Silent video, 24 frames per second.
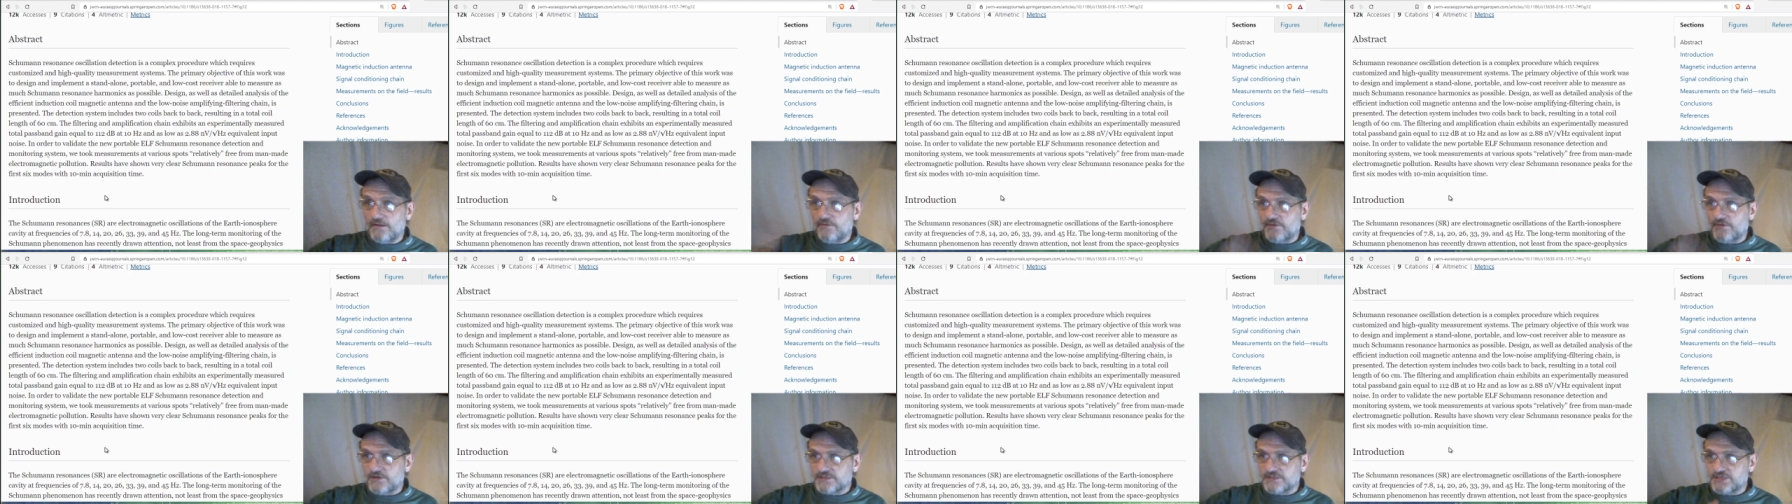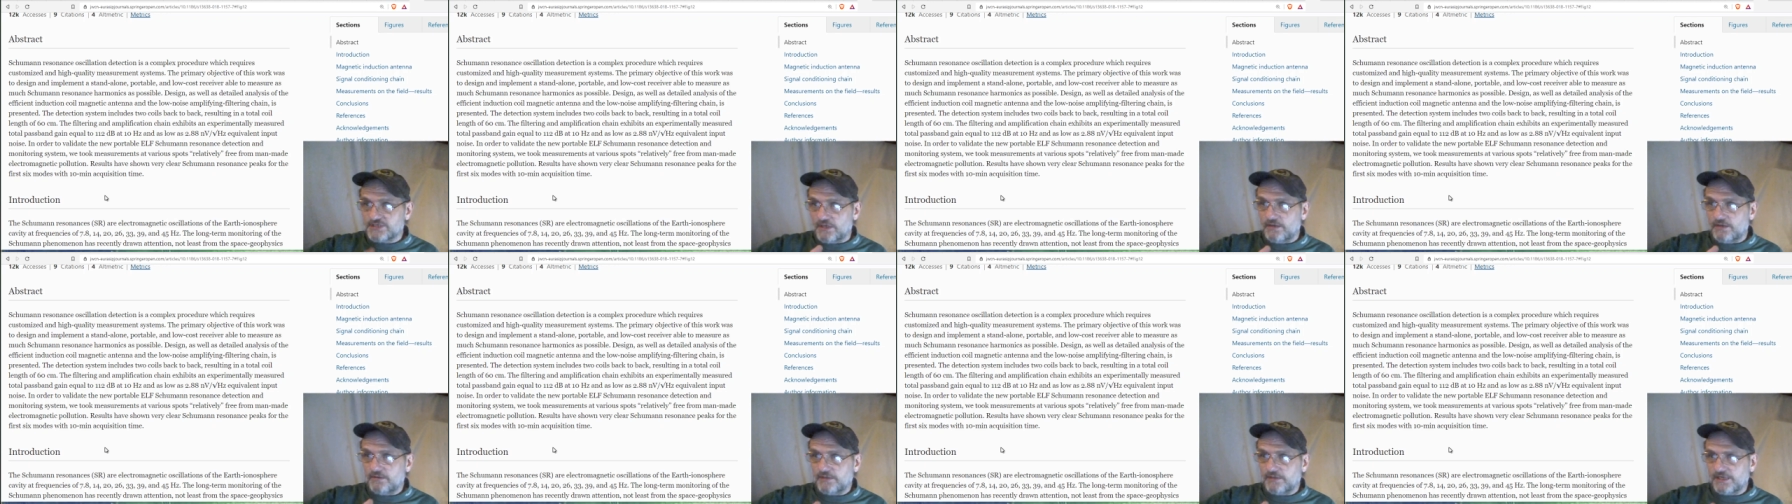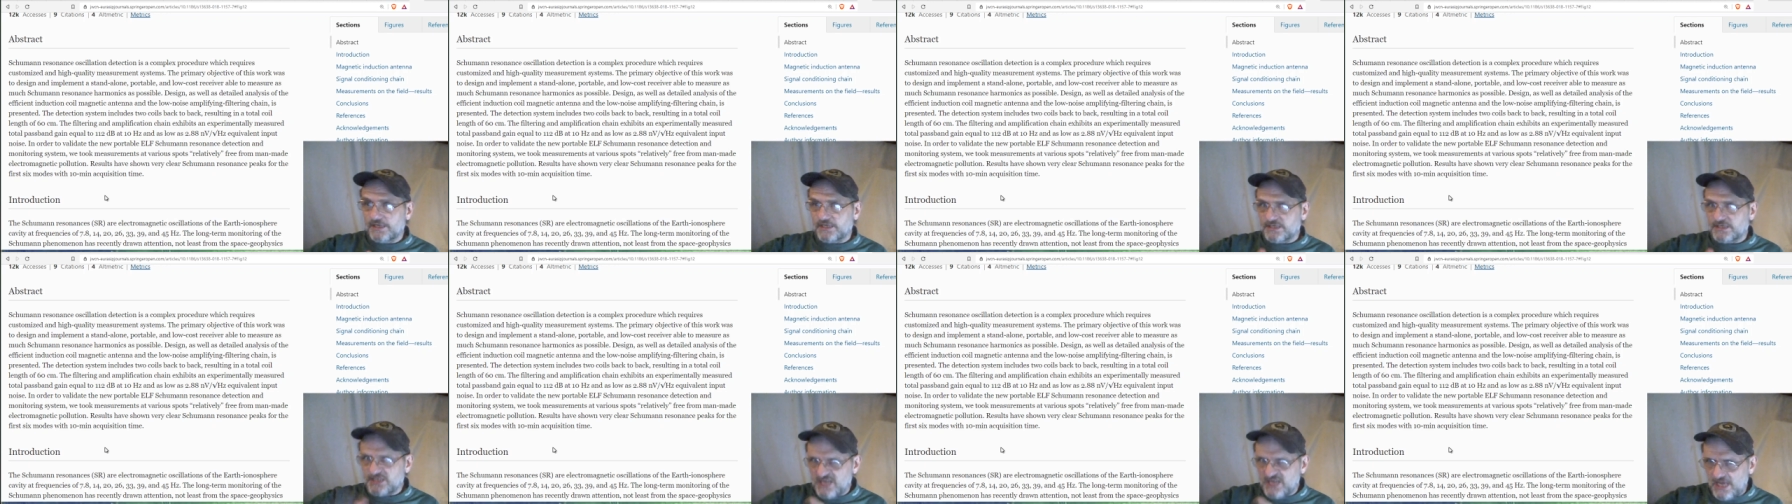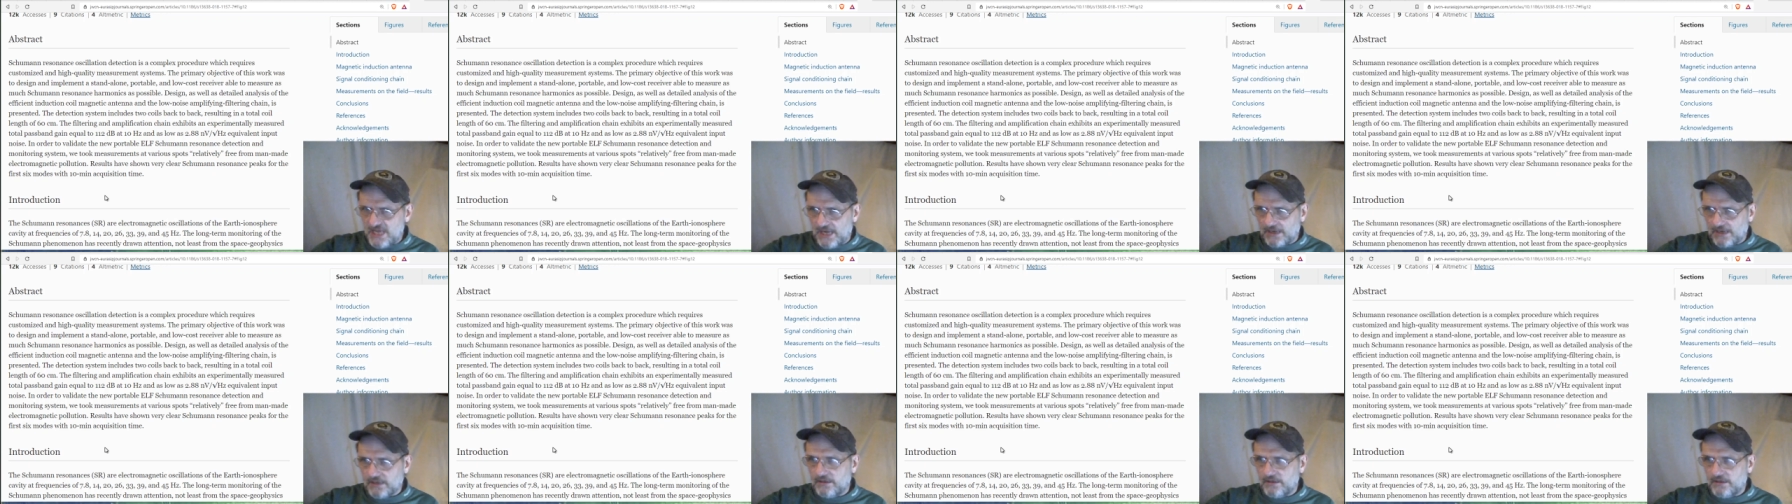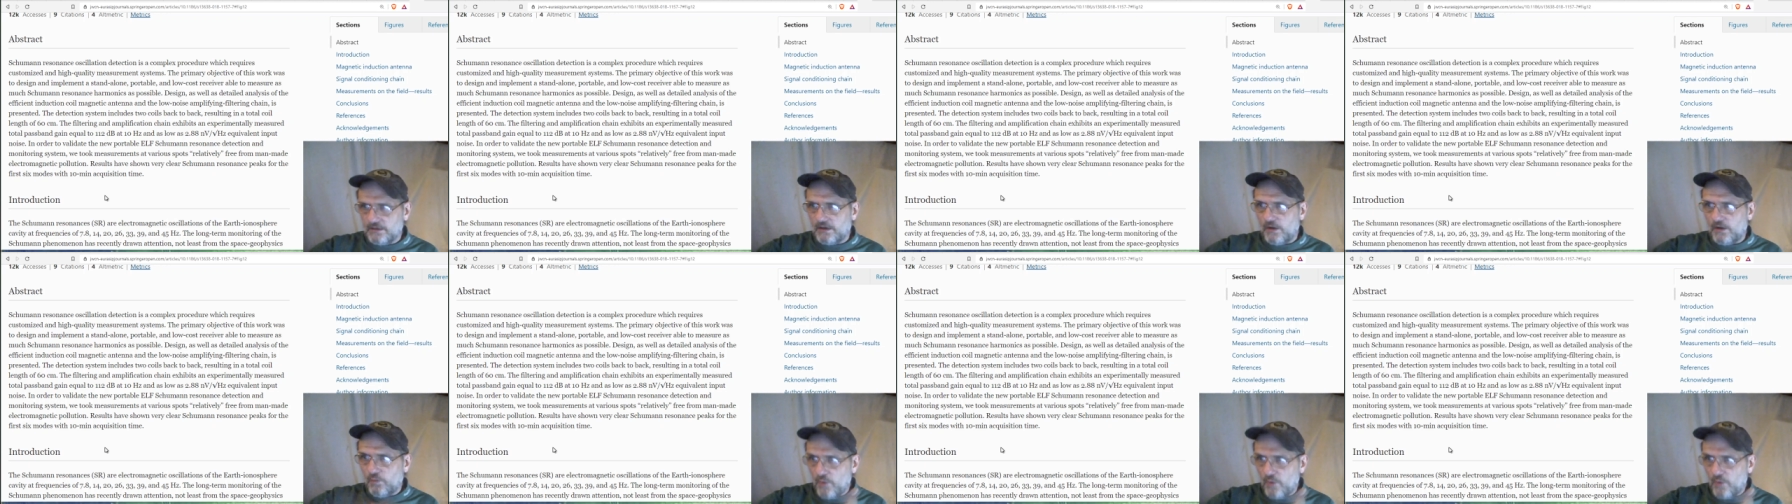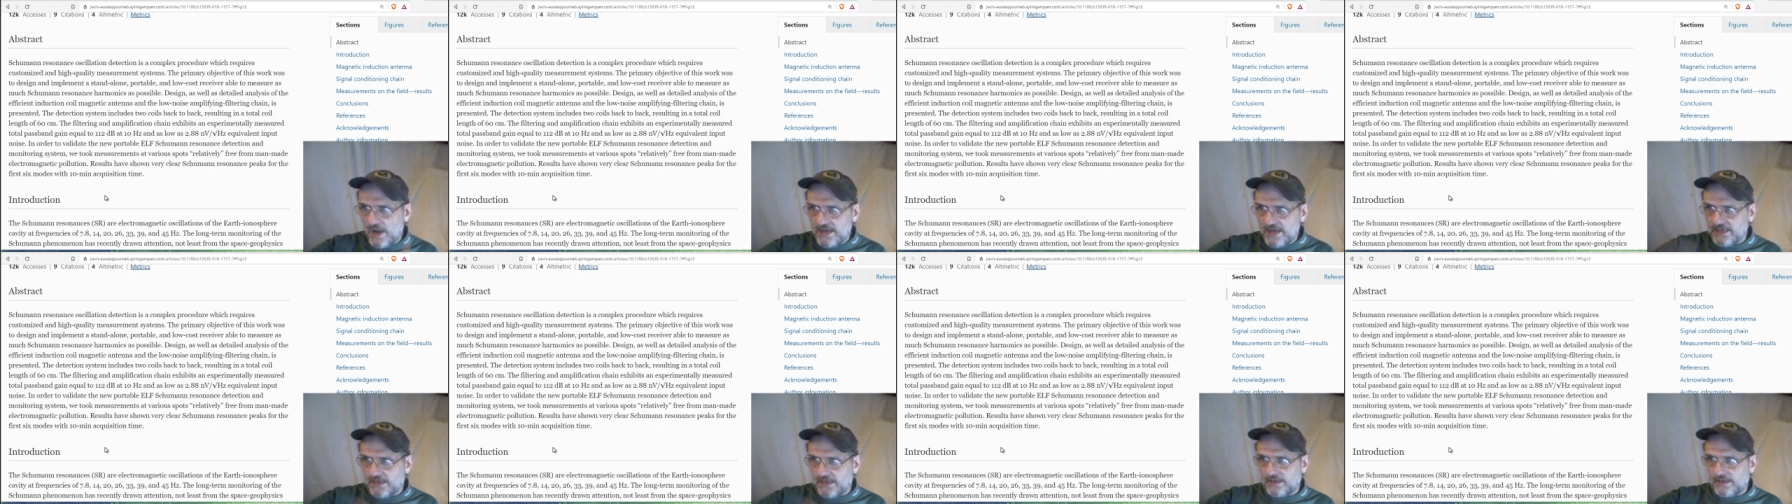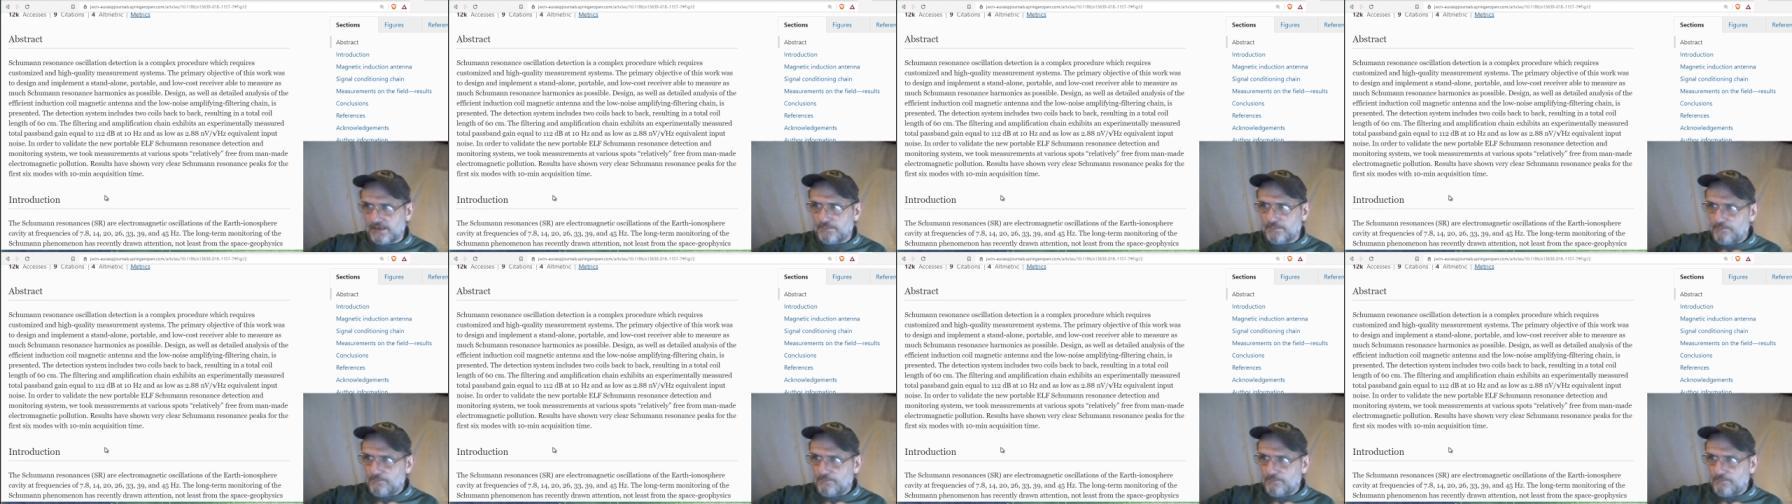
there's a like a tick, a waiting,